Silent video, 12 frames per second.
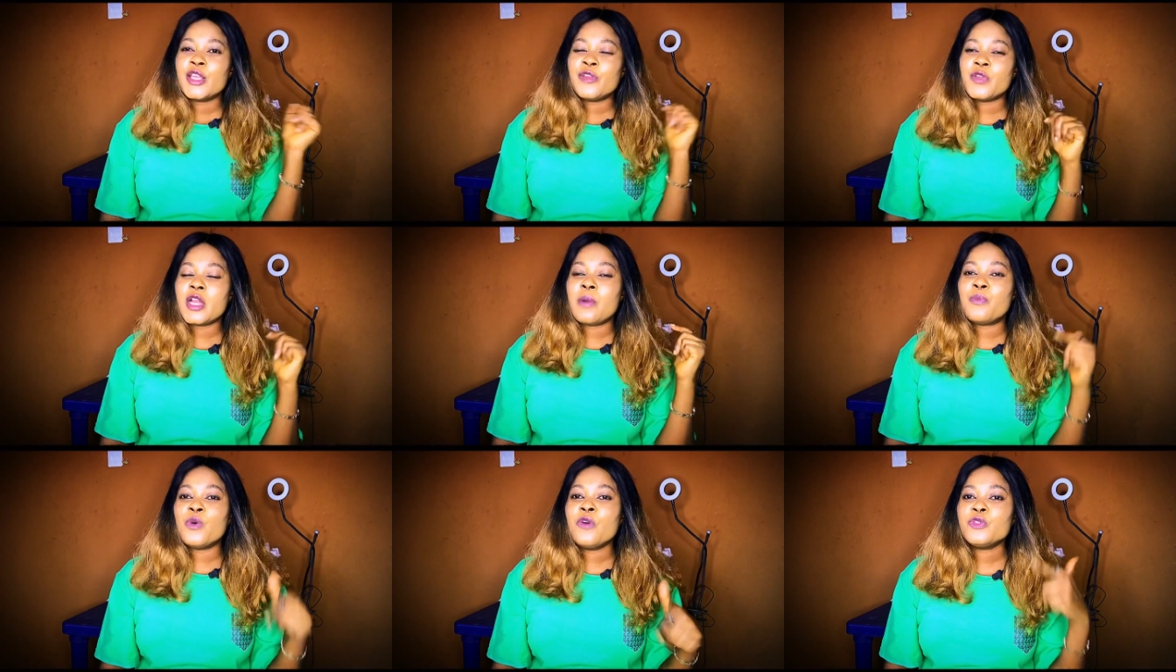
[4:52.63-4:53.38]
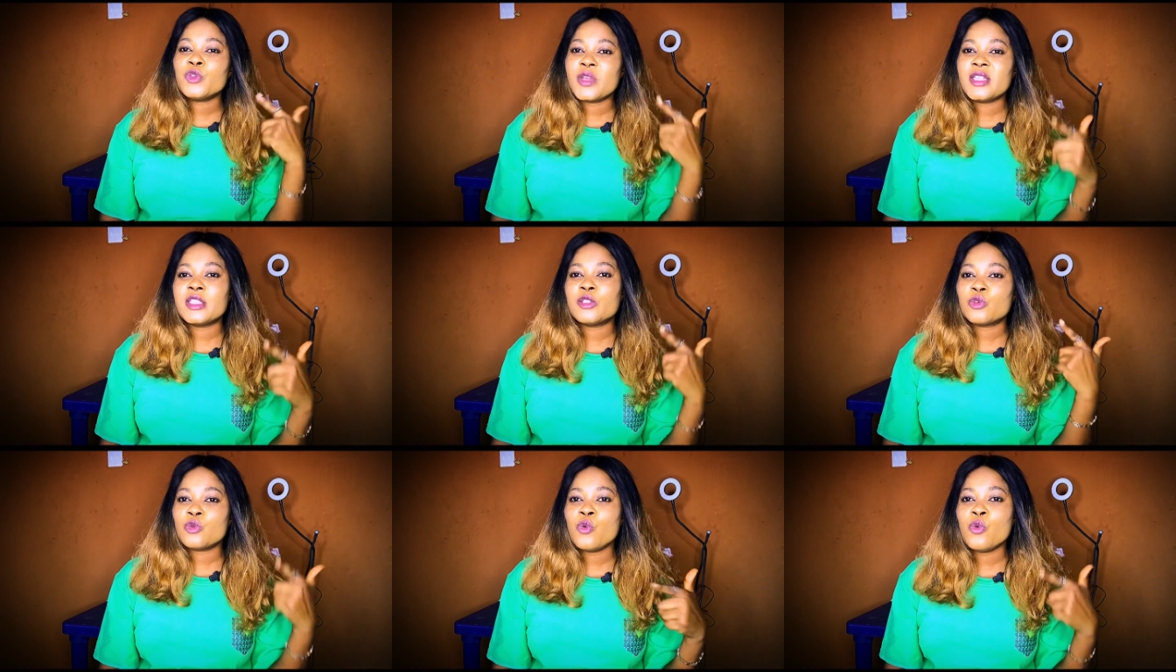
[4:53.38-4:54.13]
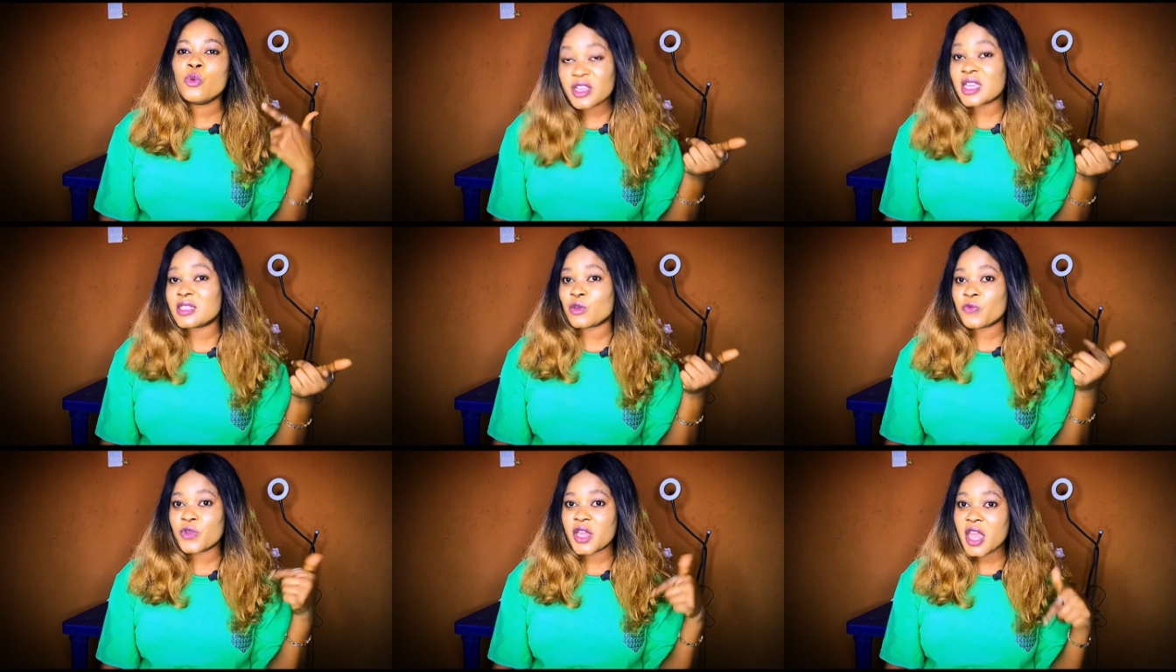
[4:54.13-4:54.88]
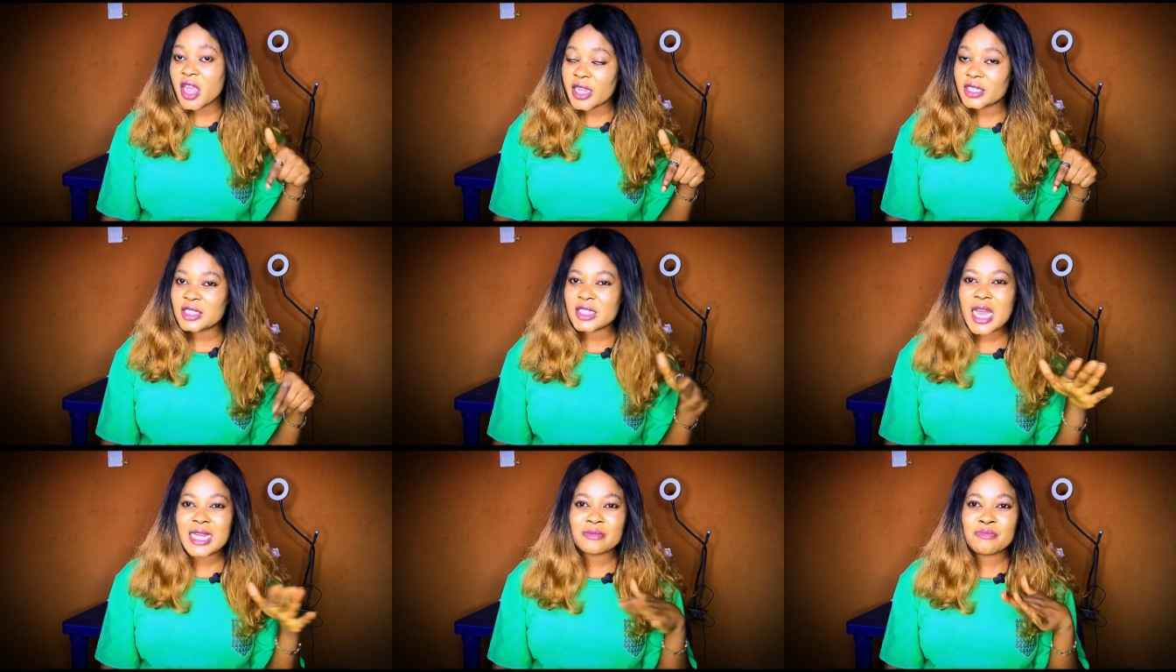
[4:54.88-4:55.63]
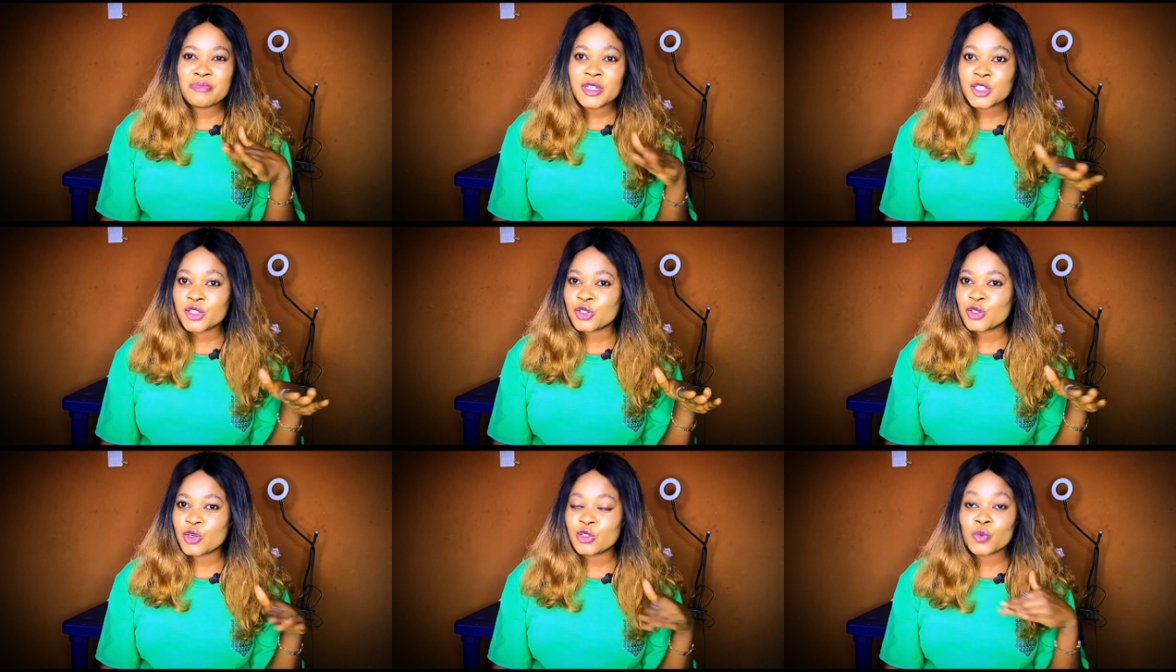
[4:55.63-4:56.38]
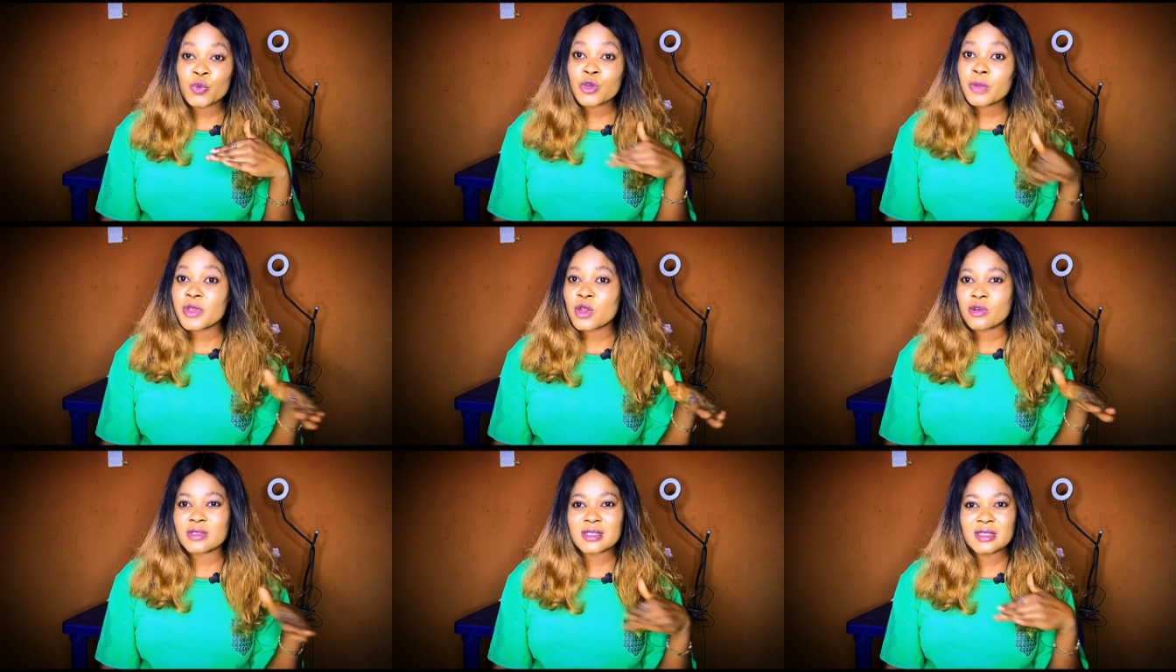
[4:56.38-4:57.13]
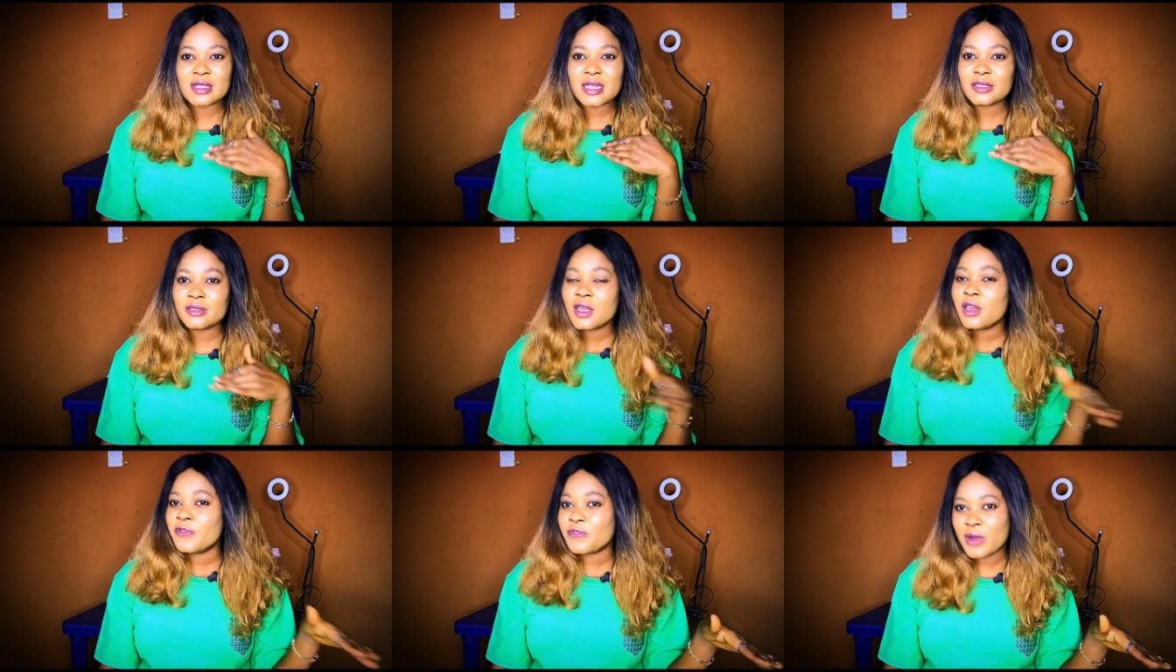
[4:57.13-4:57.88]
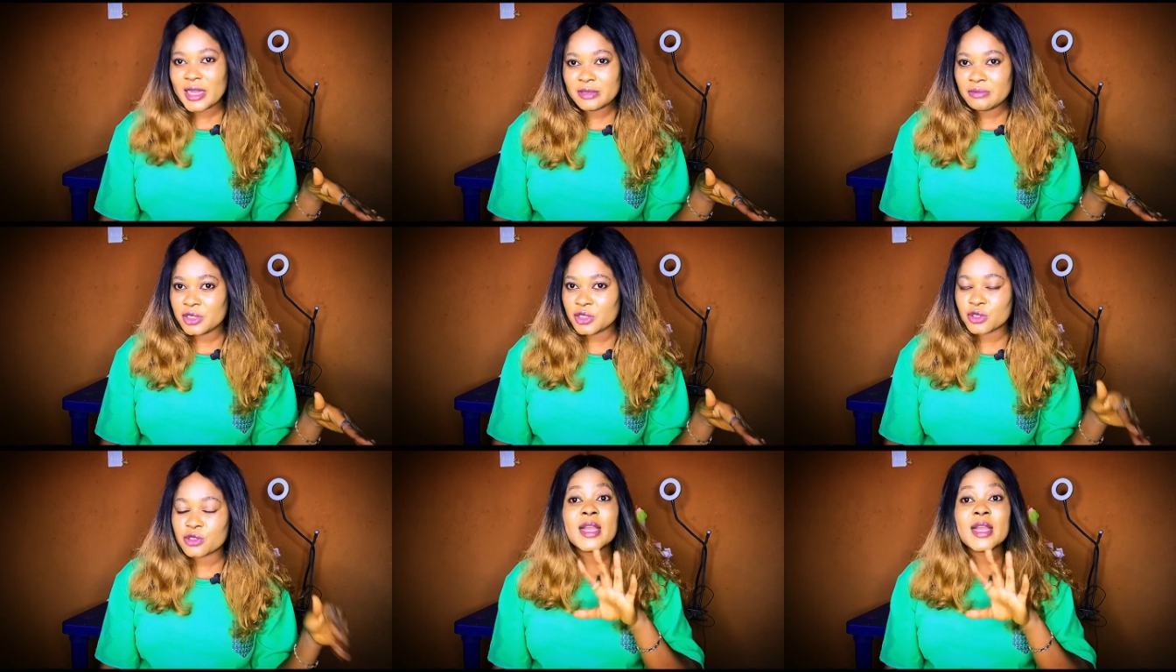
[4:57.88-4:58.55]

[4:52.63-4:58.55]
If you are above 22 years of age, admission, you will not be considered for admission.